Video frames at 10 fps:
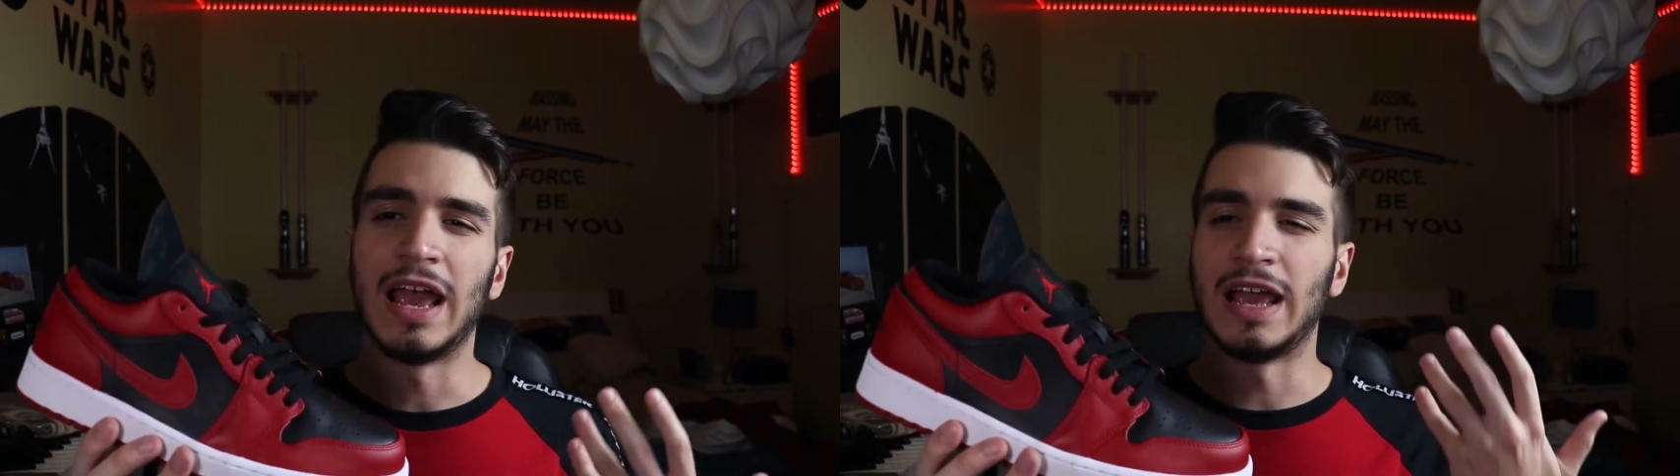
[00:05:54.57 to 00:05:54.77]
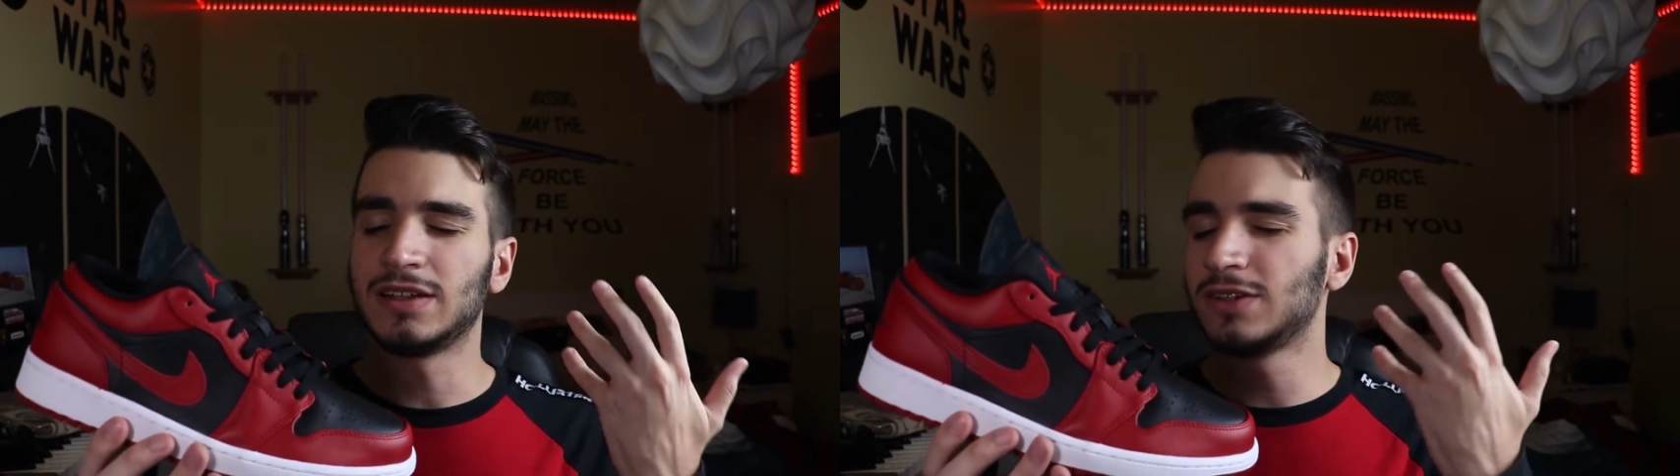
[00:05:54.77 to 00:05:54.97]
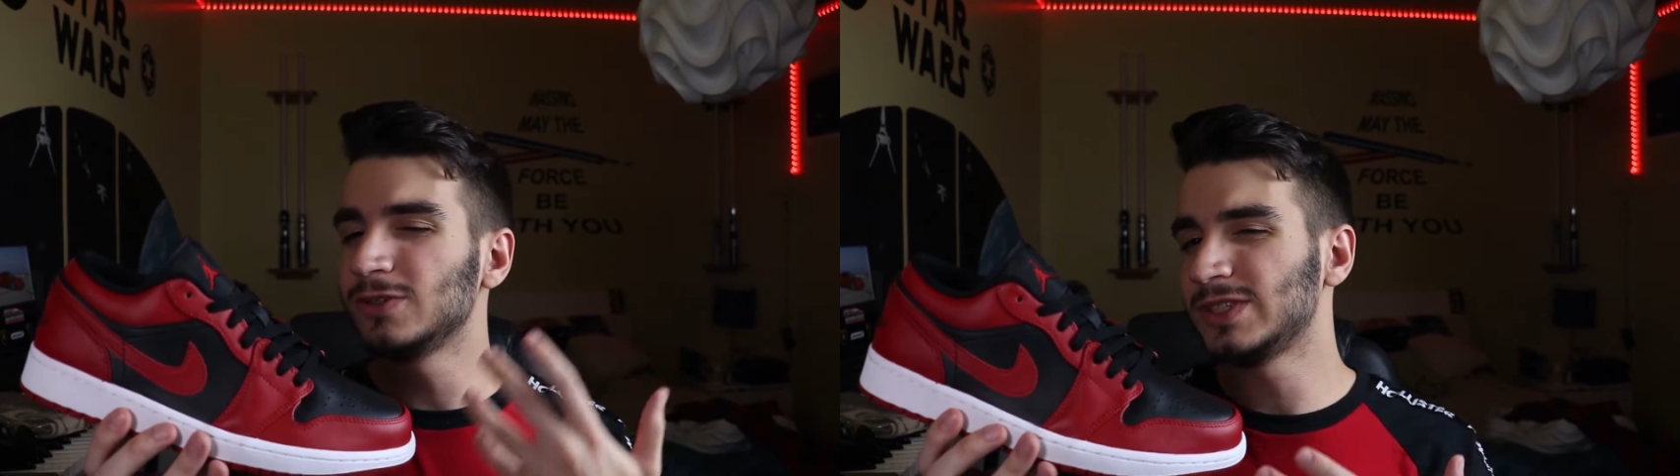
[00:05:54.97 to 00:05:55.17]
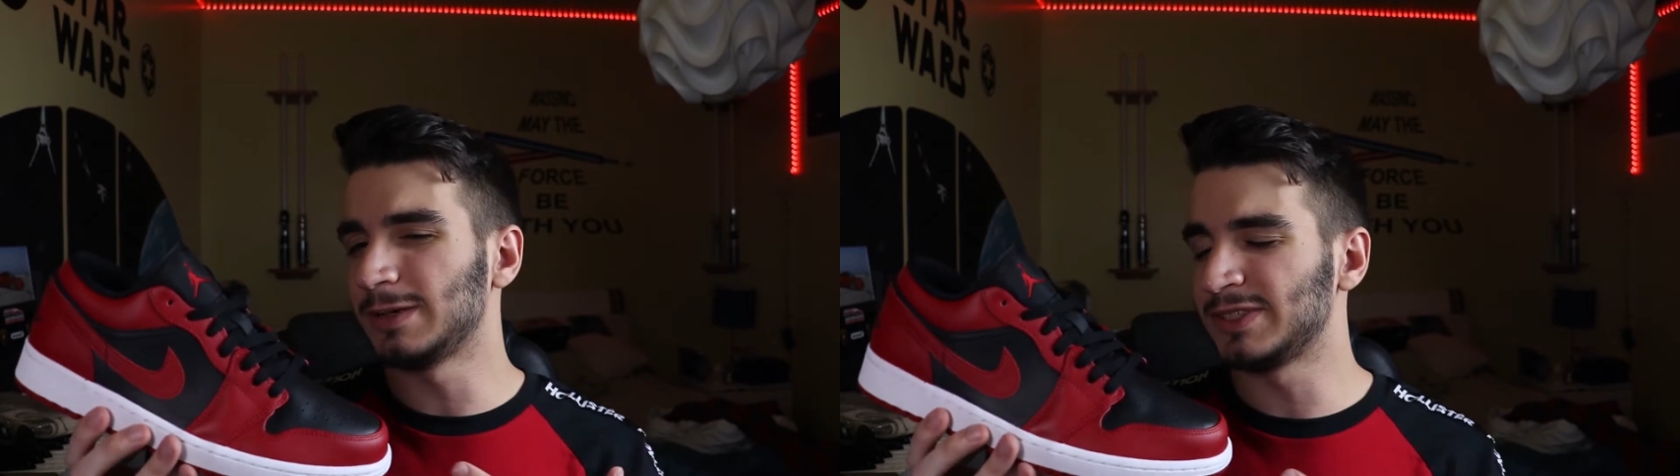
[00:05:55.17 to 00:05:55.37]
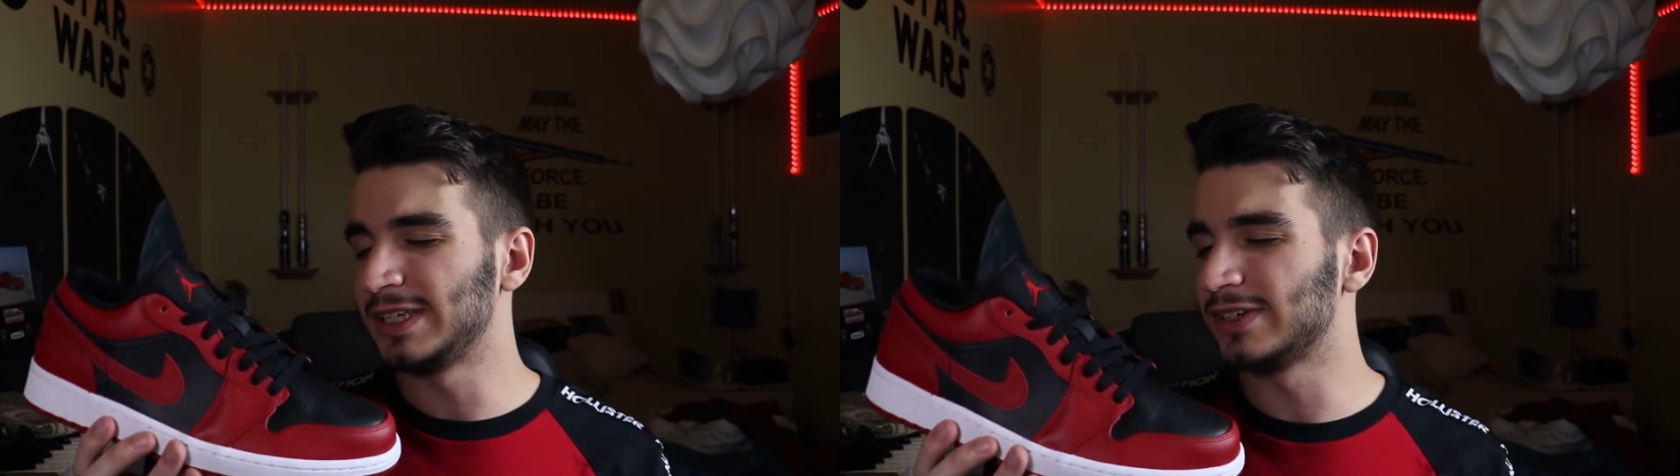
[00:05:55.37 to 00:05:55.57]
And low
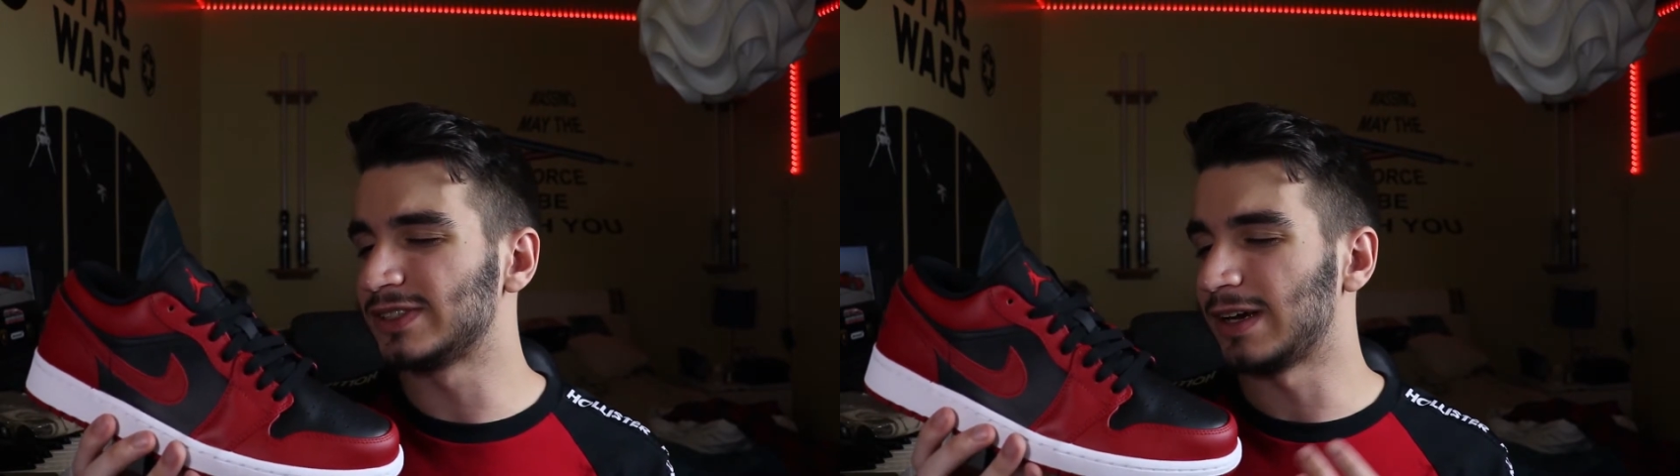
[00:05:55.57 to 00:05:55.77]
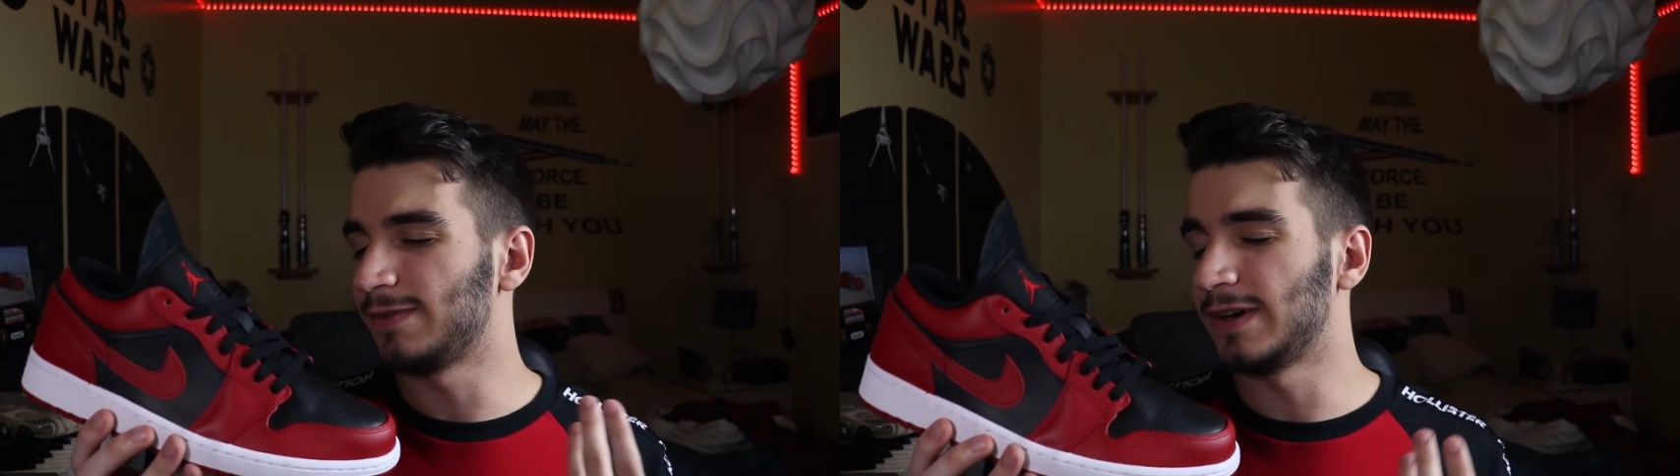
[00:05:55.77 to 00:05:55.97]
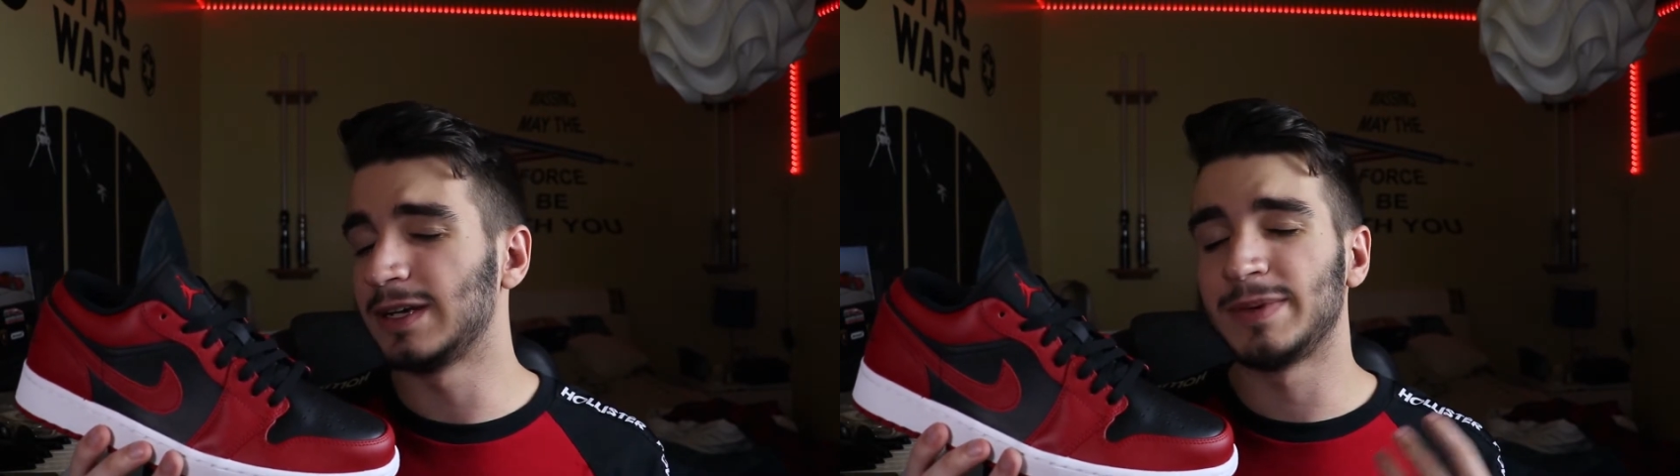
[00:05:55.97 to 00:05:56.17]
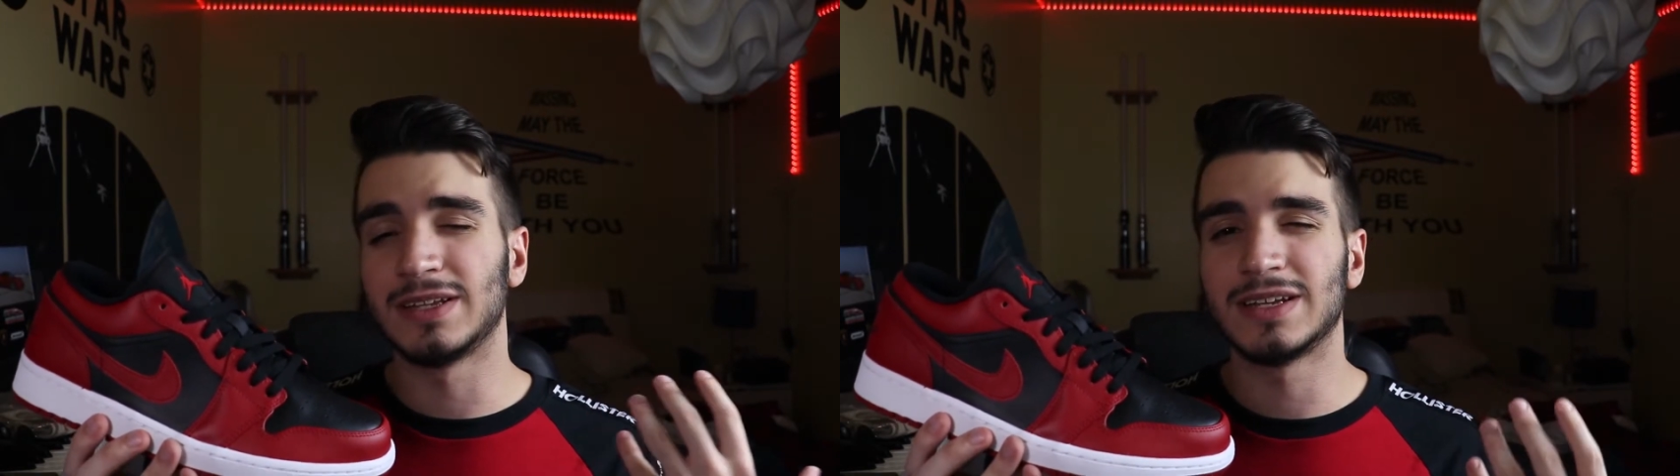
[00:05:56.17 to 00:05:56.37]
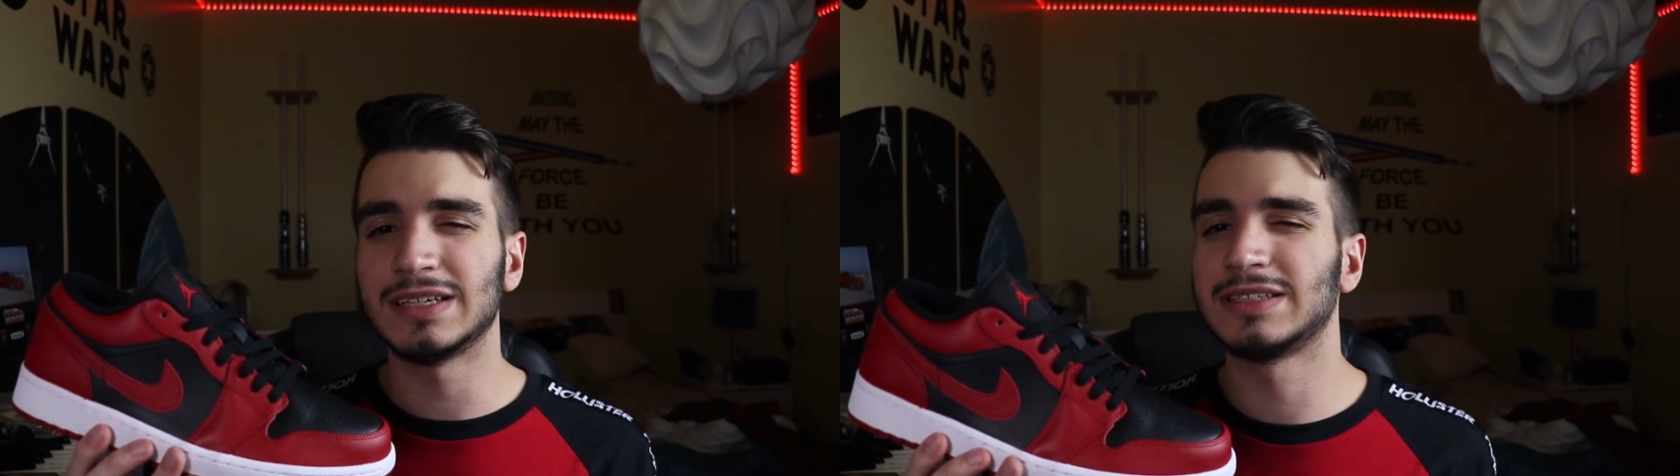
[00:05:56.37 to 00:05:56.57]
top sneakers I find to be
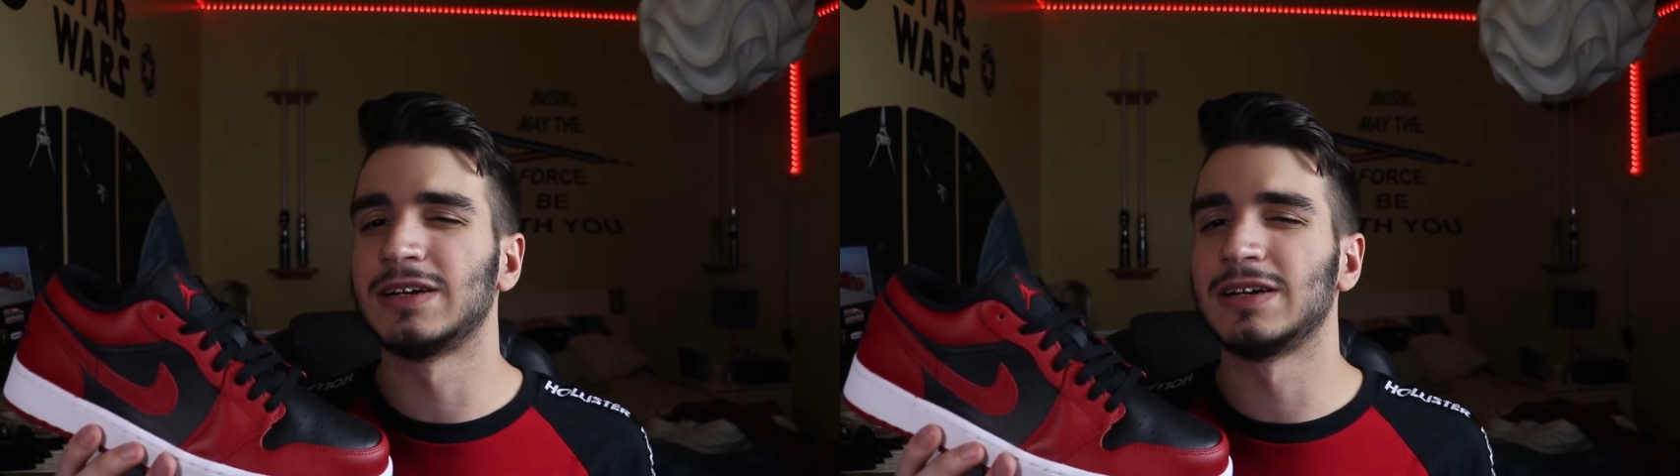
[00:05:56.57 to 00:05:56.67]
less